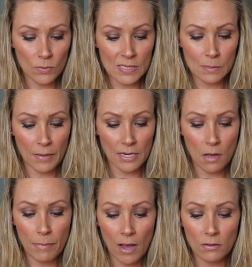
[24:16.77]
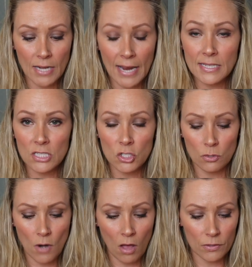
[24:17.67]
We spent about
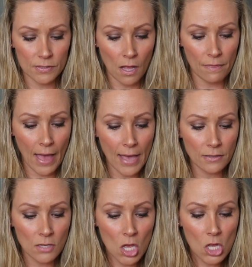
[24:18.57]
$92 on that.